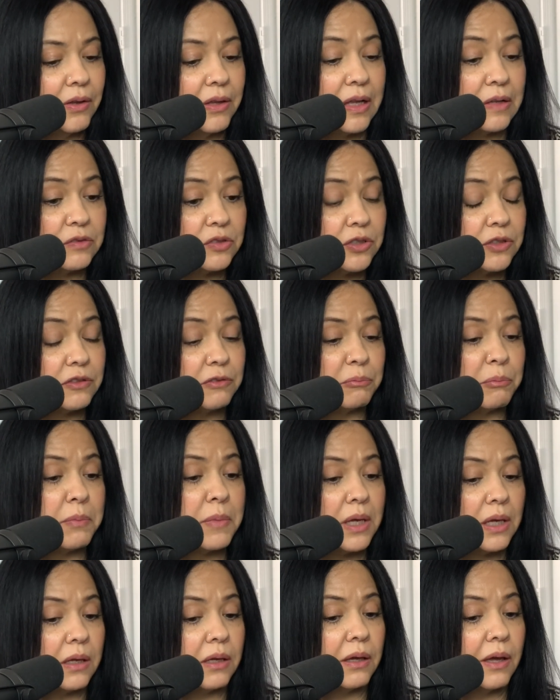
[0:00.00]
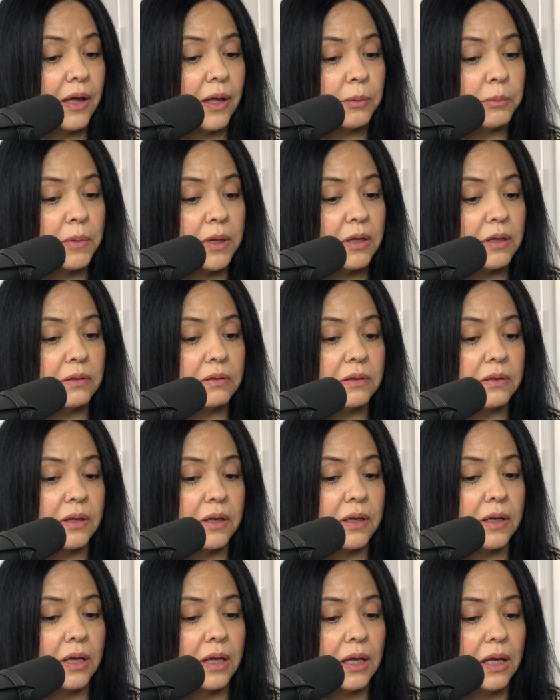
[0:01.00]
That's just me. I'm not
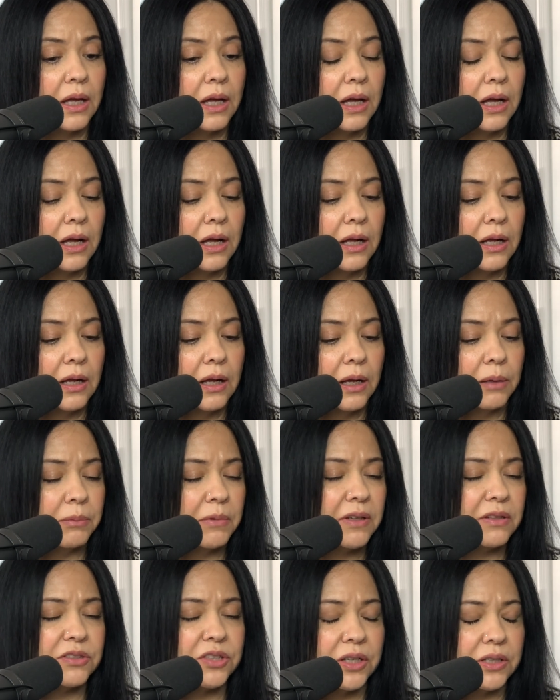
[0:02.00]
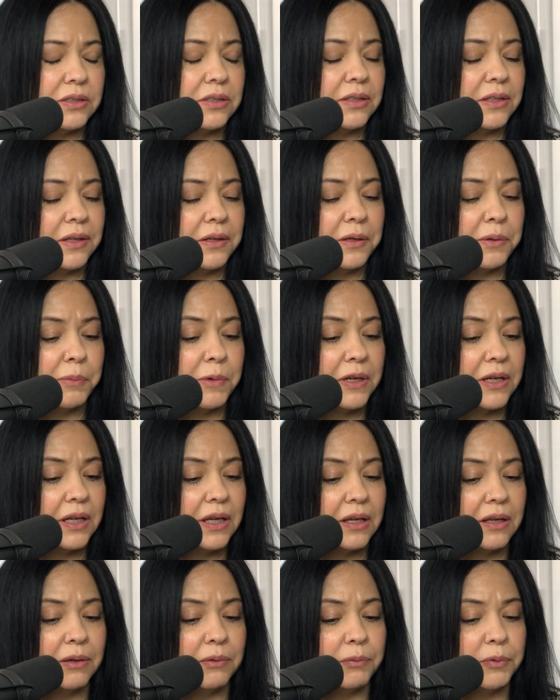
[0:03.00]
judging anybody.
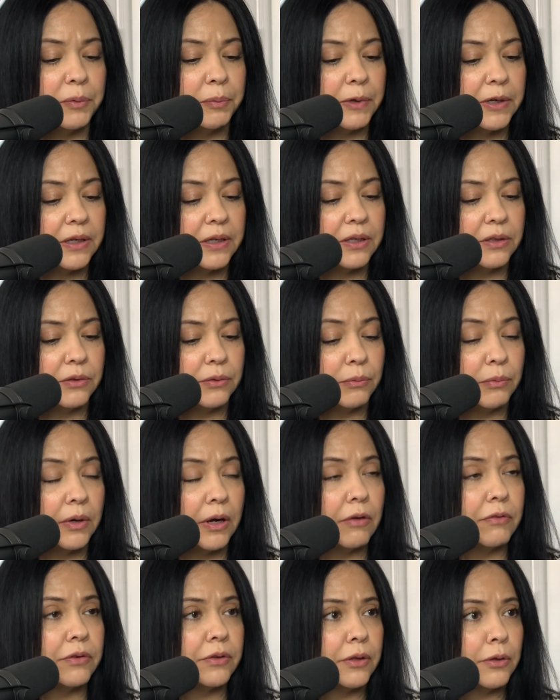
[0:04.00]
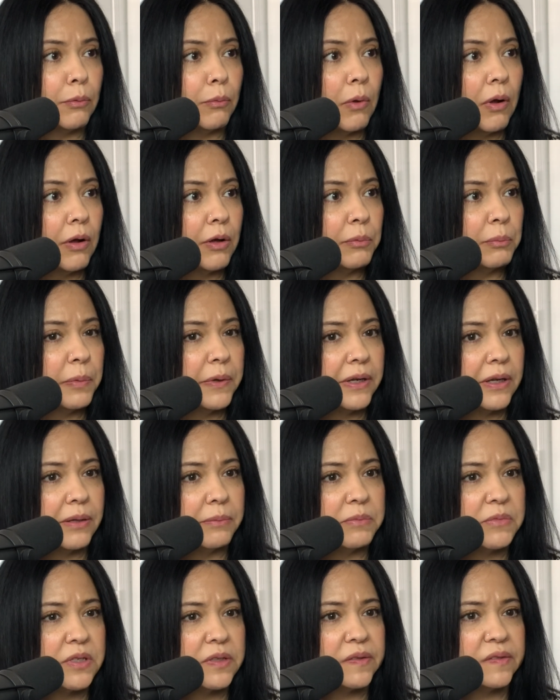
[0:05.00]
Everybody can do whatever they want, but
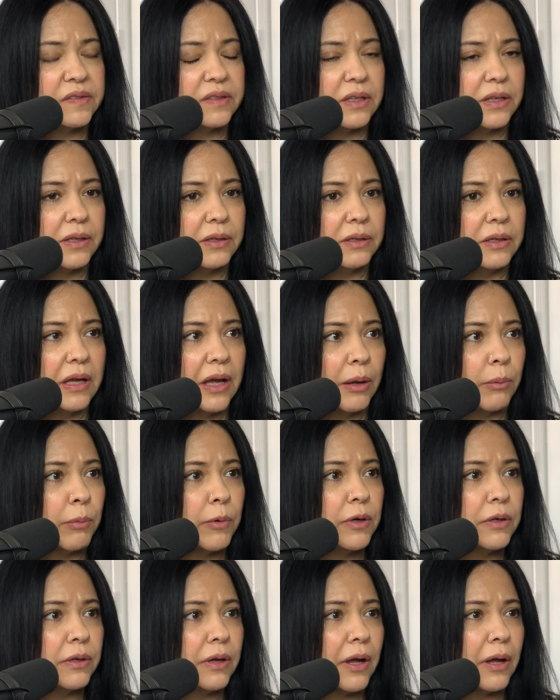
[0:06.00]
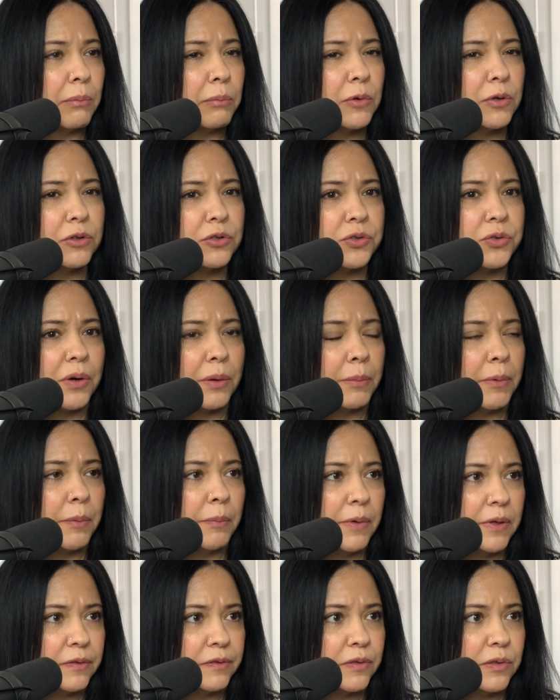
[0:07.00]
I'm gonna try my
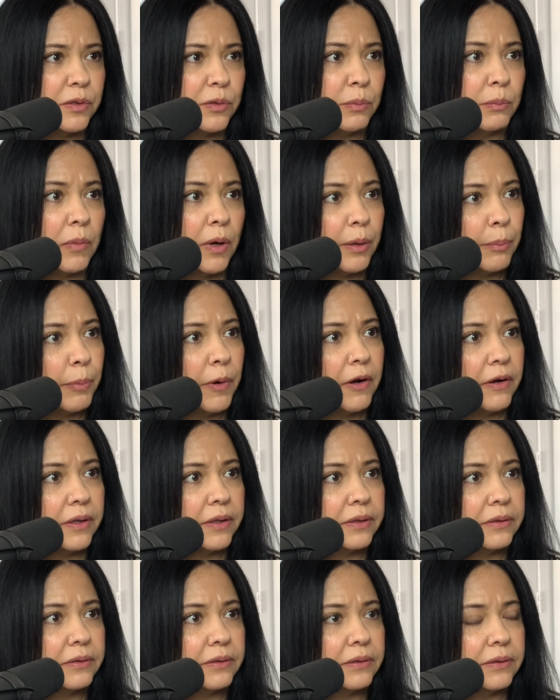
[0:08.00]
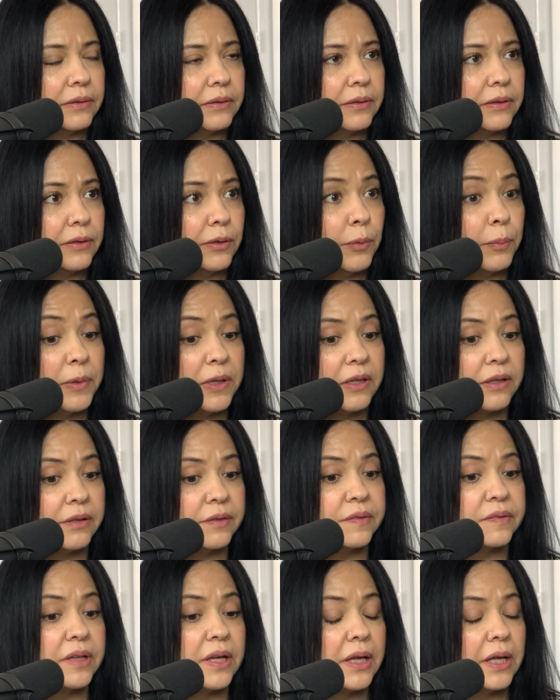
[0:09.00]
best to do my part, because